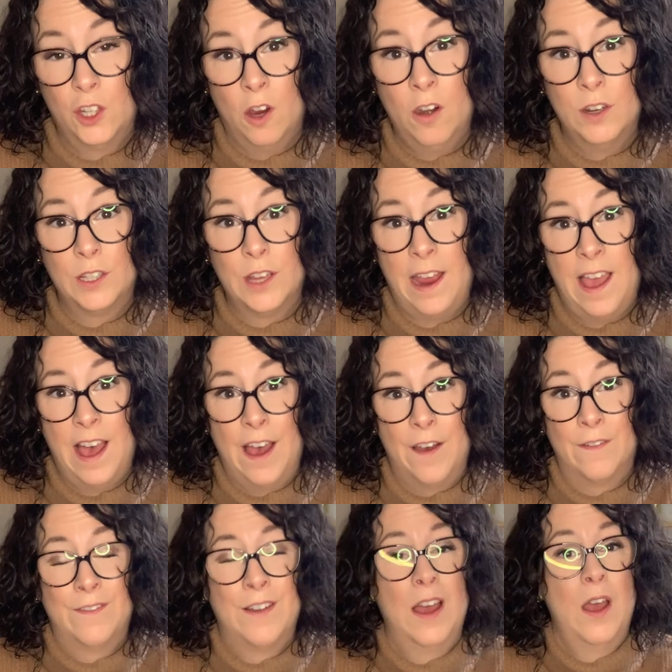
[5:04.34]
jars I
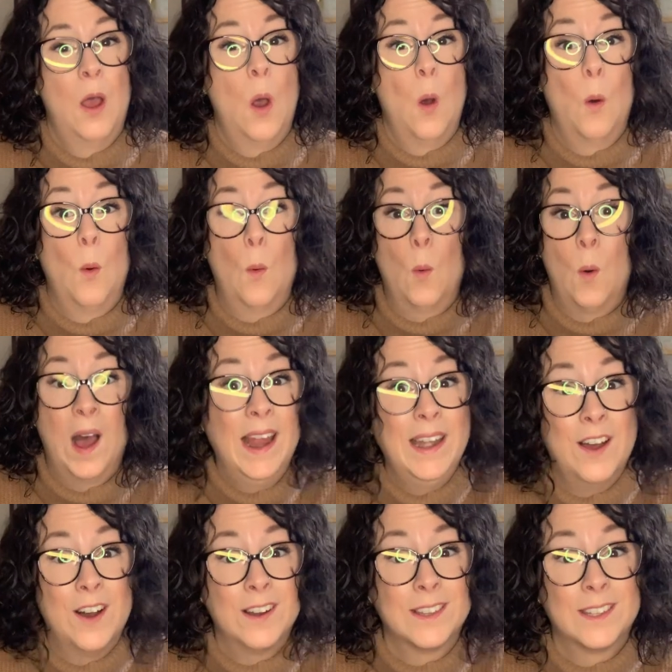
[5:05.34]
have, why
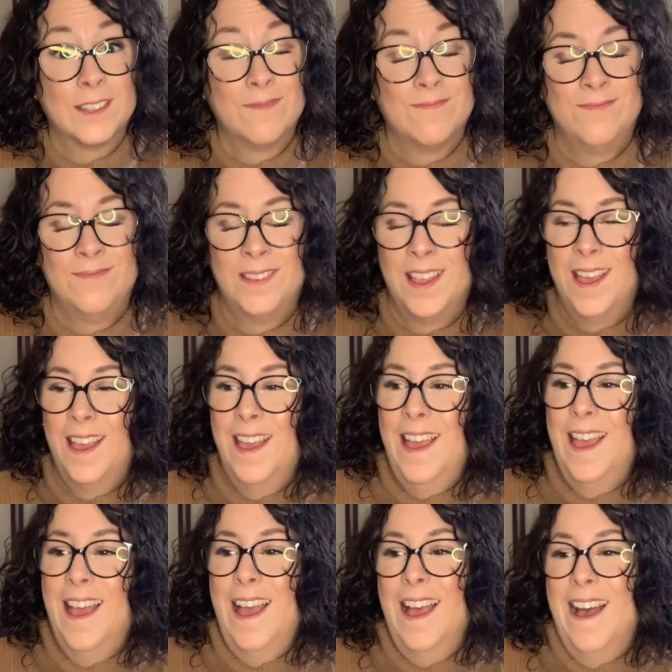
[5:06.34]

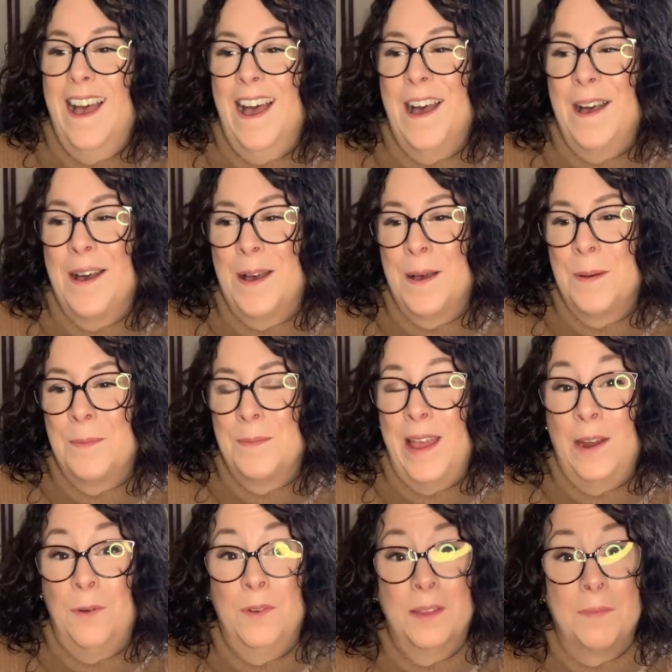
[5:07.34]
not?
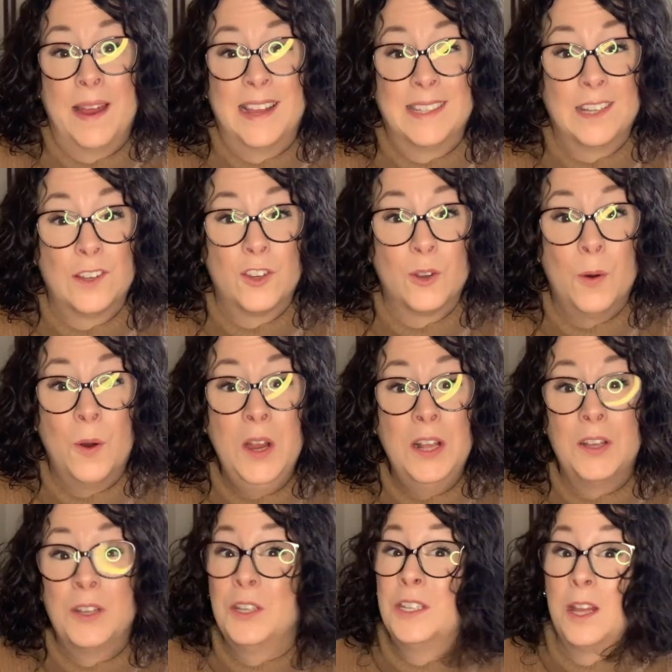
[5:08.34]
And with my essential
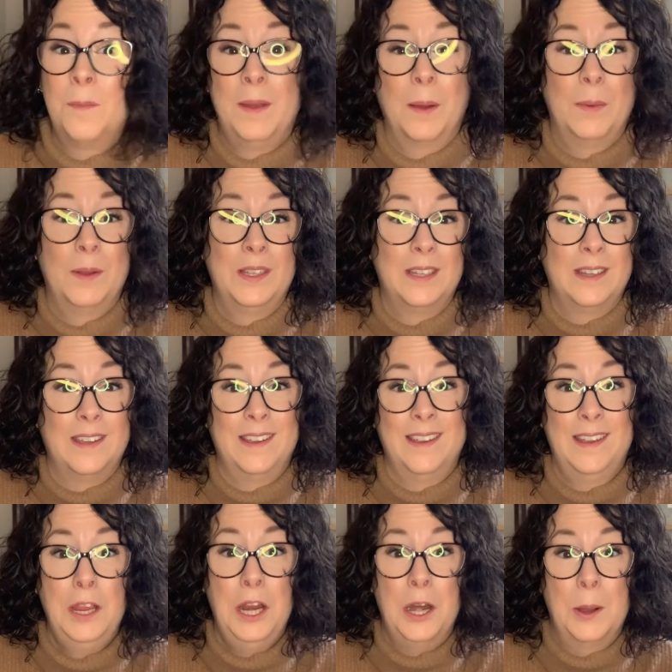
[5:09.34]
oils, I'll be able to,
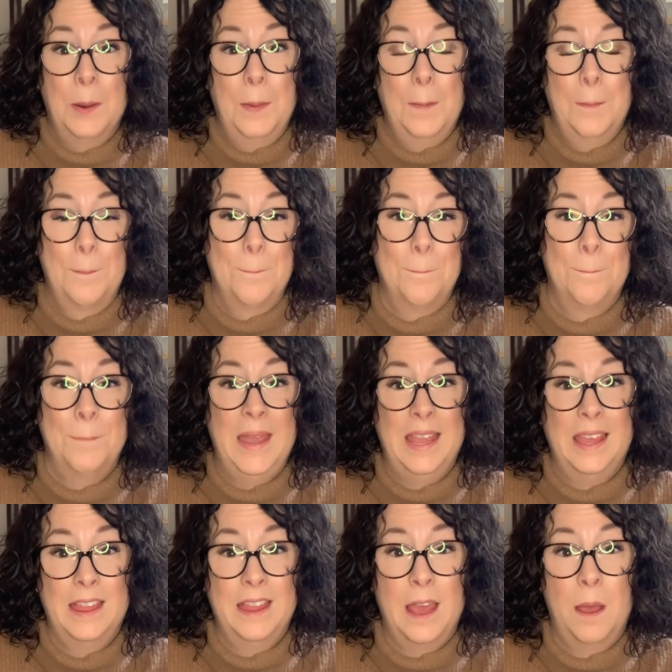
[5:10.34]

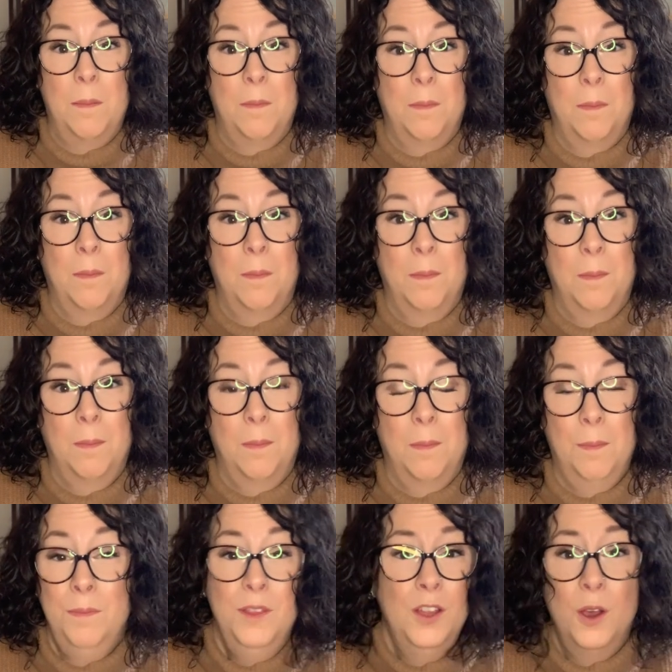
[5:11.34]
make them
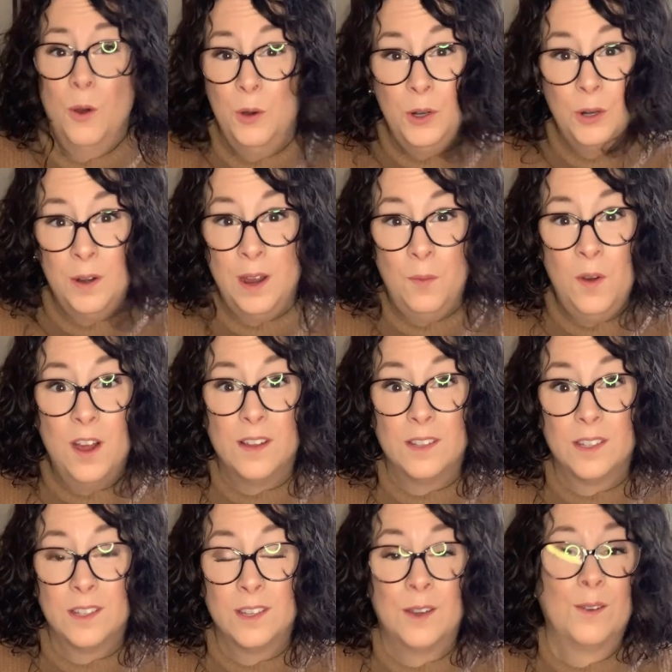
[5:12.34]
the odor I
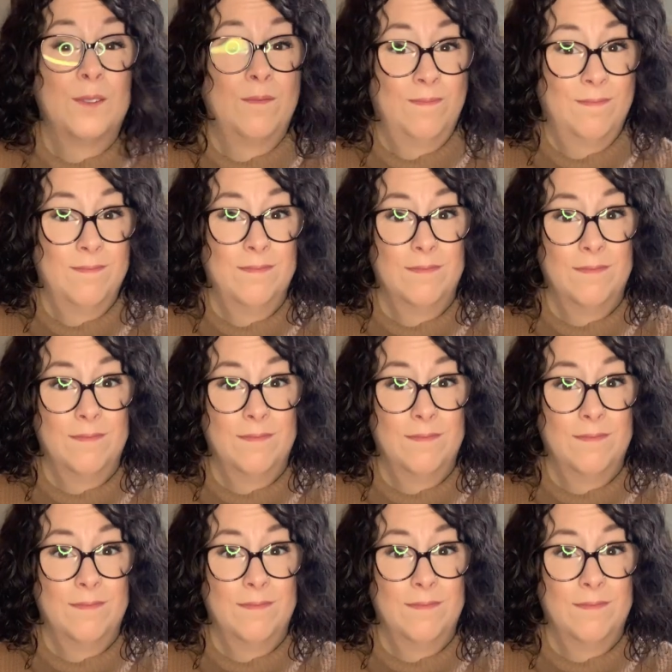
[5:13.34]
want. So